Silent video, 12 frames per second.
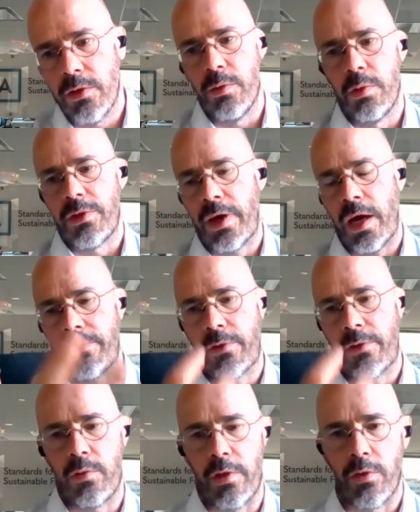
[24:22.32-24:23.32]
you will have
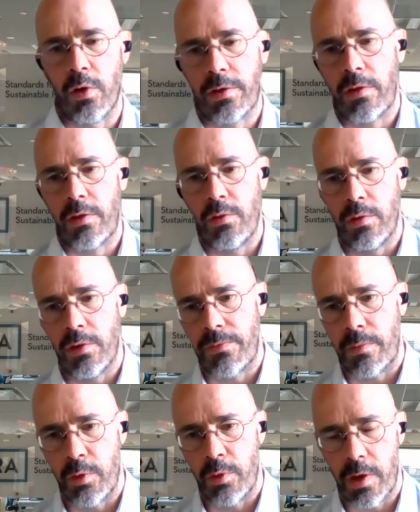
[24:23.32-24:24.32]
to deduct that unit
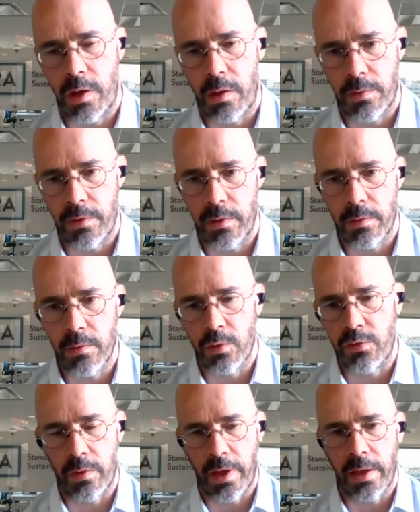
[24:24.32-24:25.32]
from your account, no?
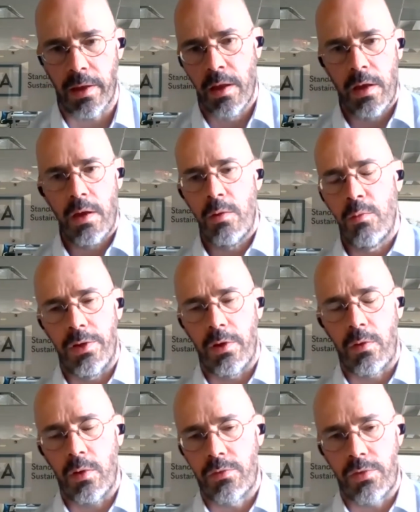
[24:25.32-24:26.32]
So that when the
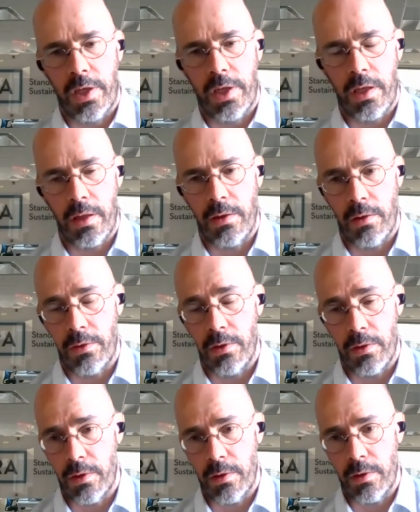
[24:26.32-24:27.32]
country,
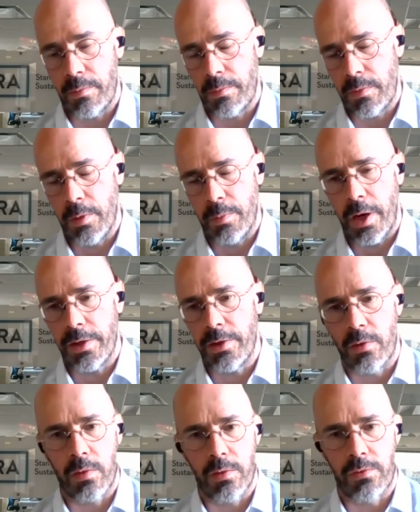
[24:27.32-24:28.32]
the buyer
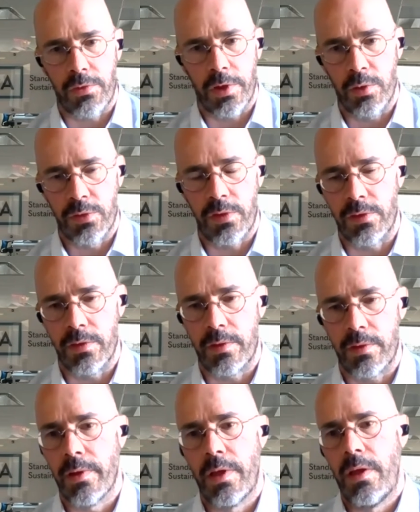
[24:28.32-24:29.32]
country uses
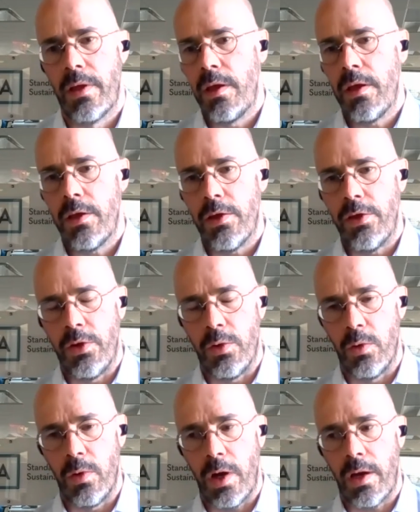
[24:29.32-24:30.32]
it,
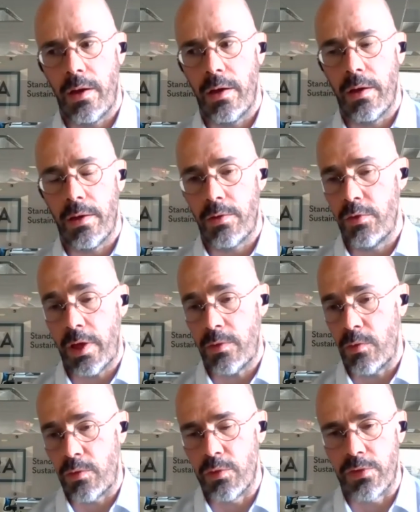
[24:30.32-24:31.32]
you
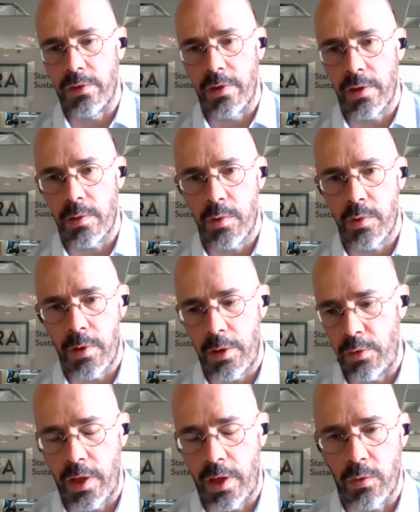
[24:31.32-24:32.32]
cannot use it anymore.
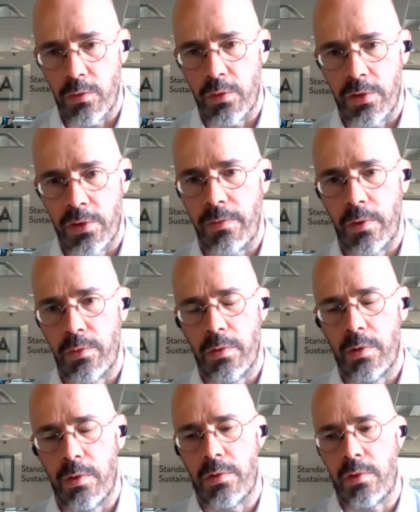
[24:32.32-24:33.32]
You cannot use it for
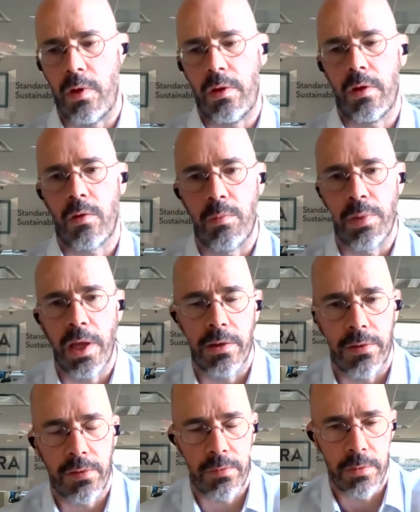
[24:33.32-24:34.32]
your own
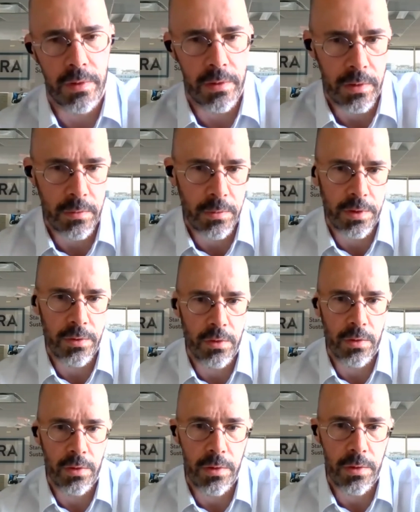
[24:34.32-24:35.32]
compliance with
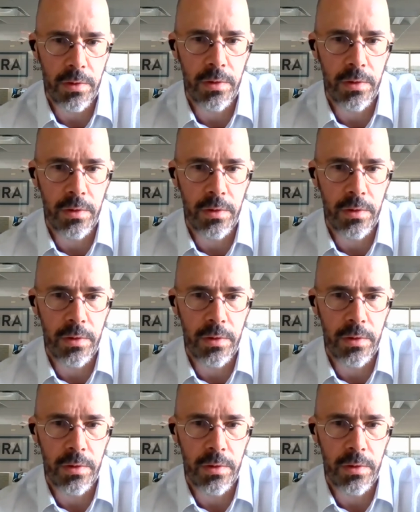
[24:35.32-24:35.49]
your